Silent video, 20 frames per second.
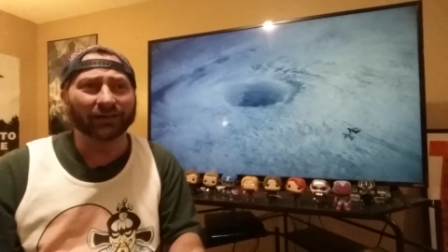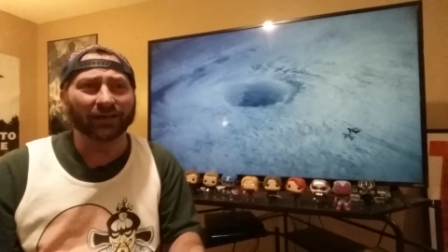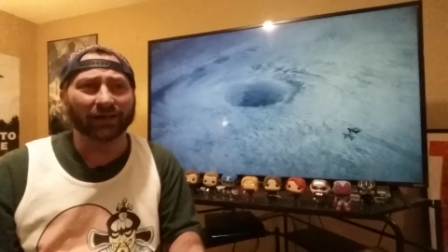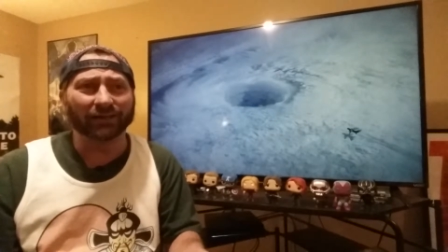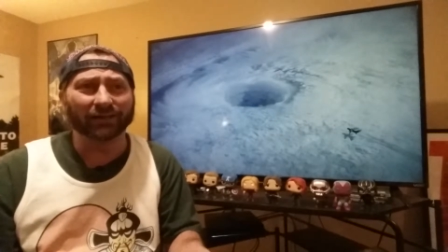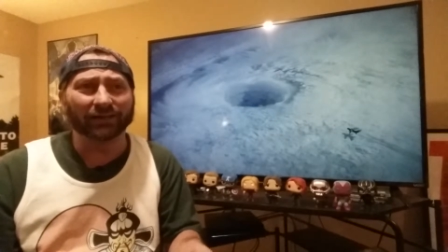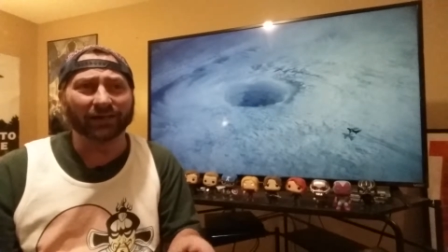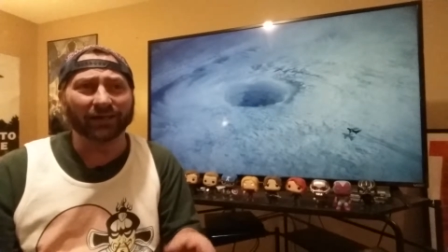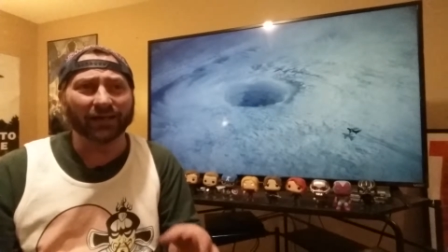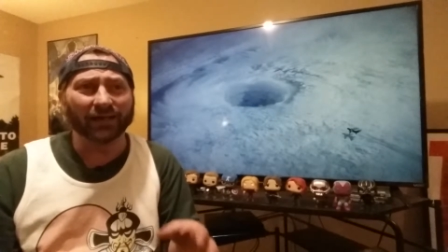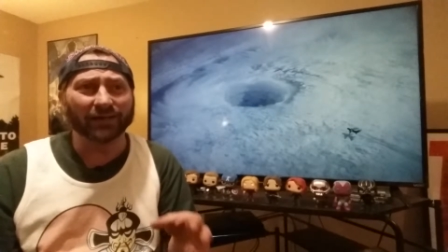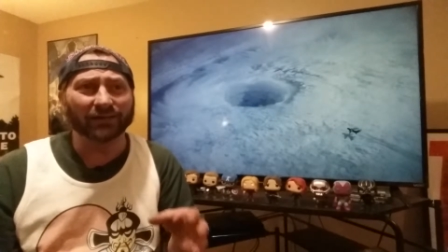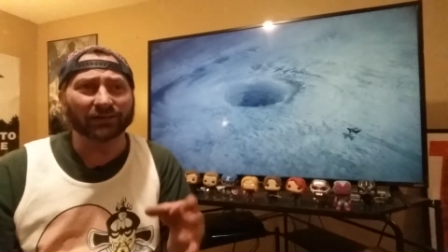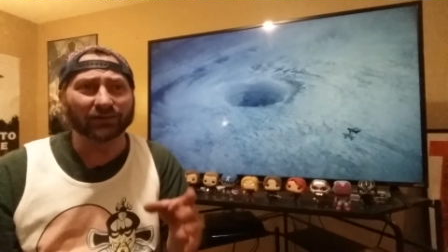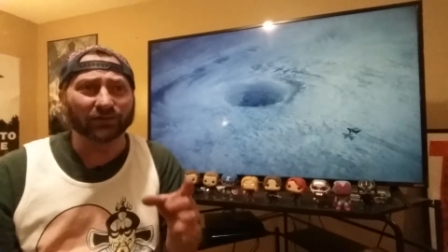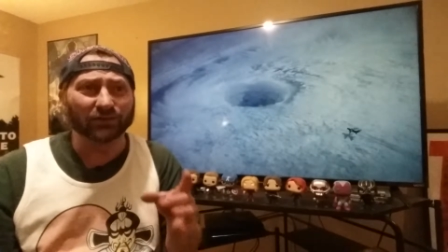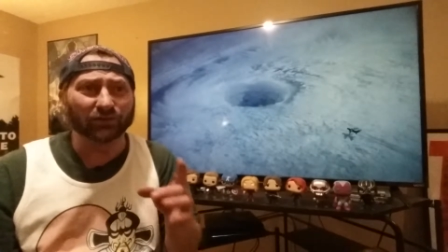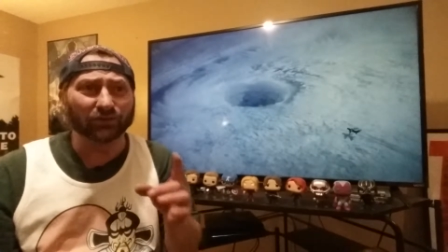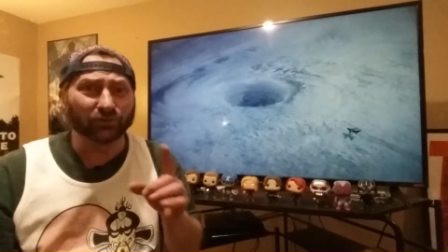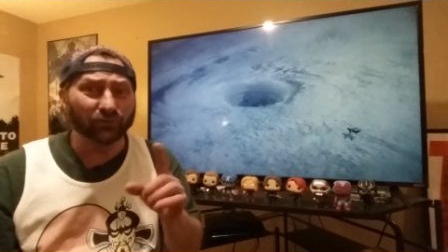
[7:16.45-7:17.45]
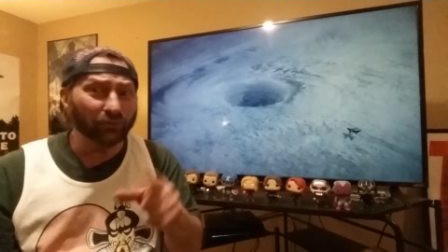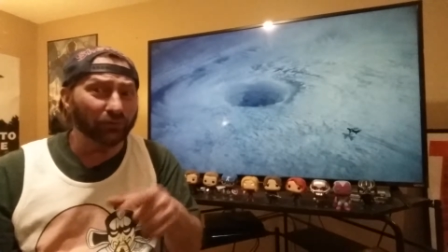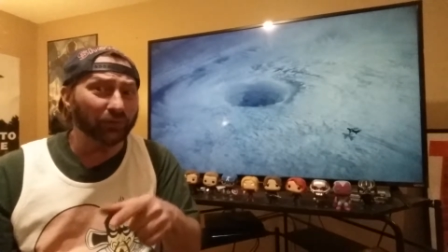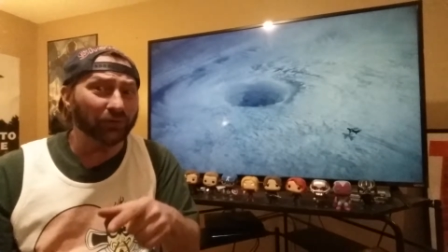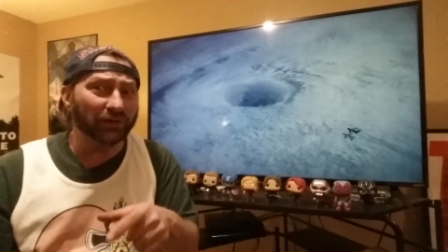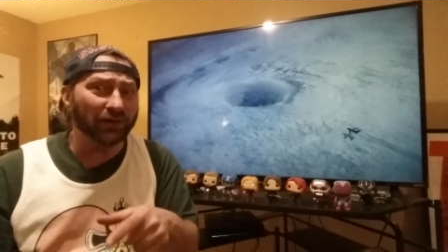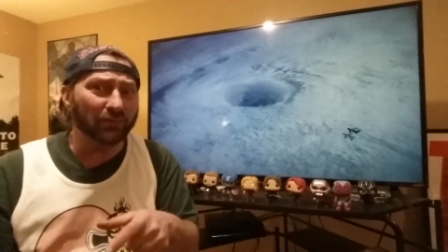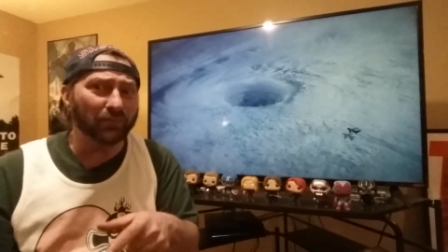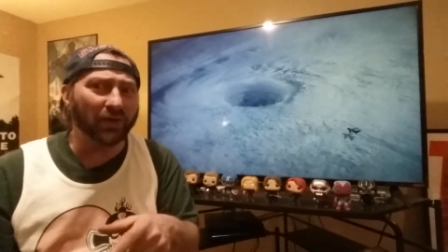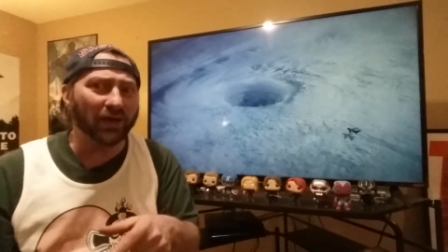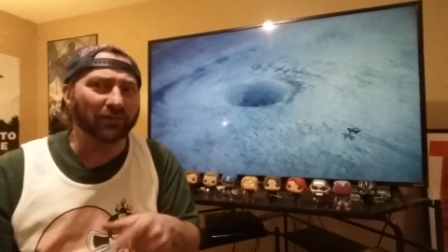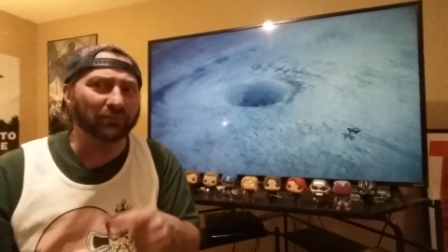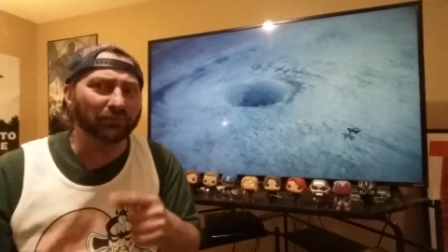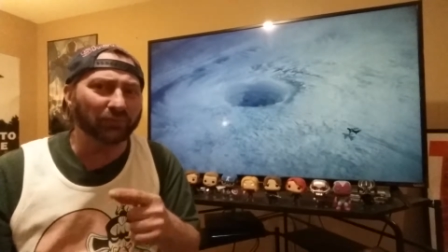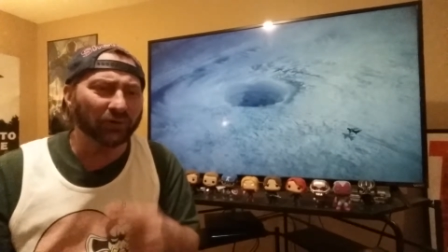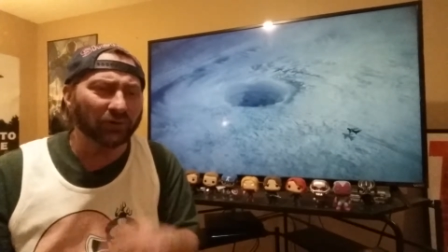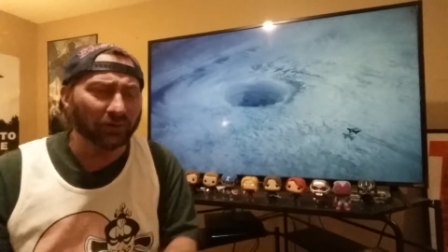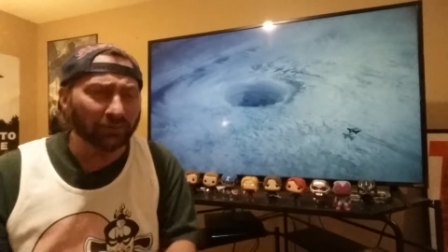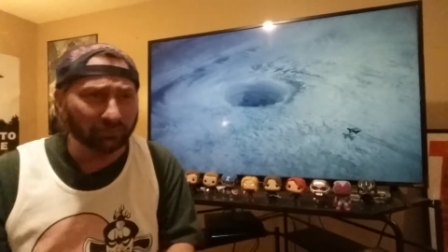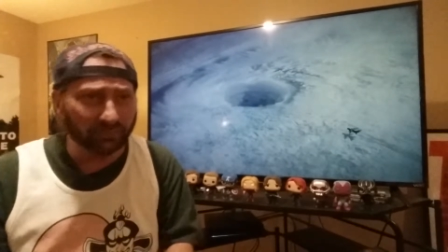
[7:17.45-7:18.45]
and they had to screw it up on
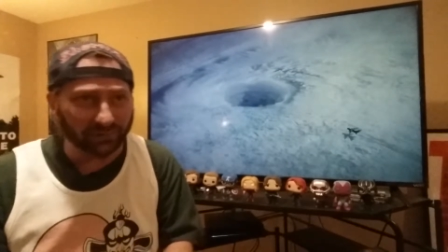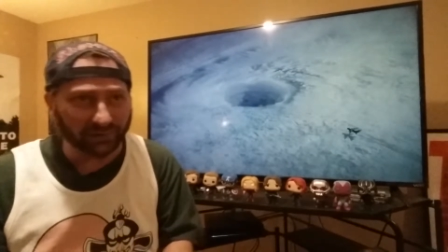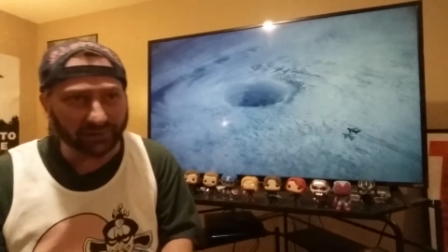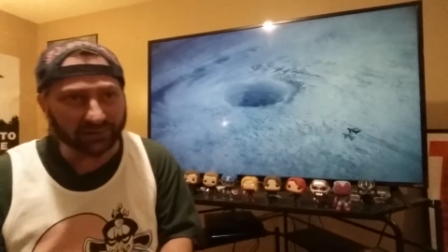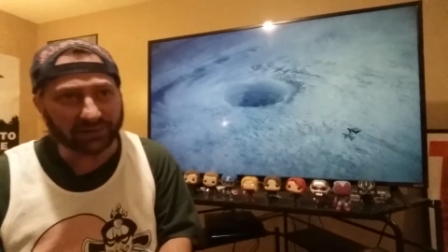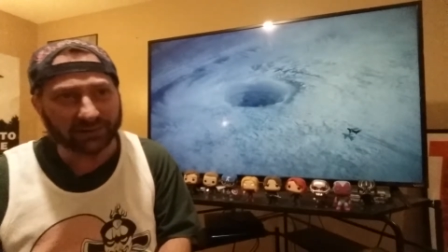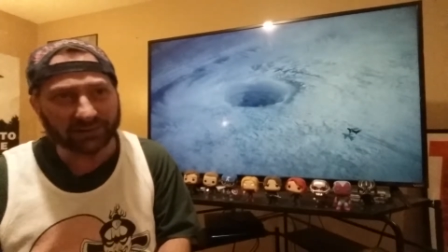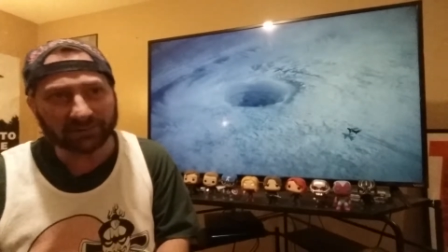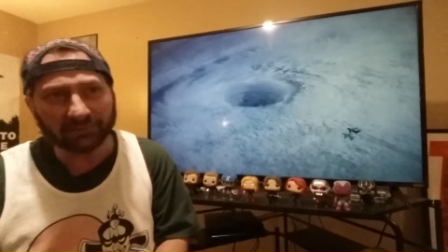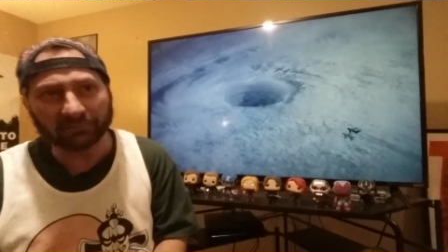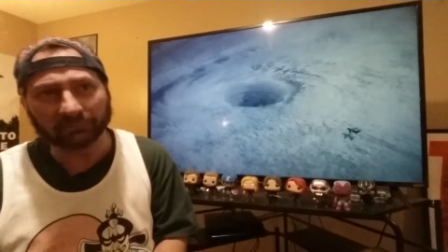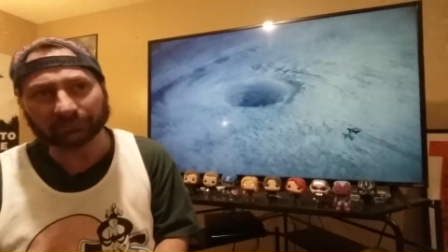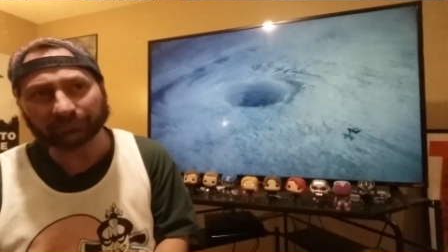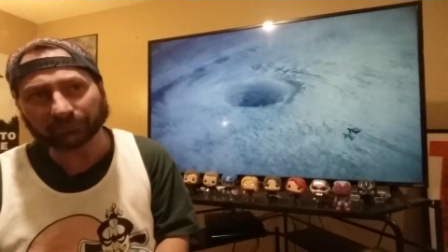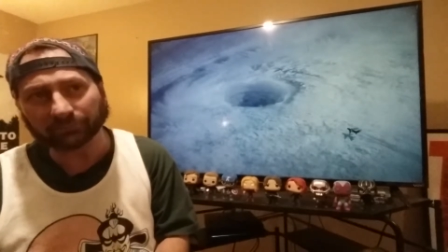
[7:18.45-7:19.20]
purpose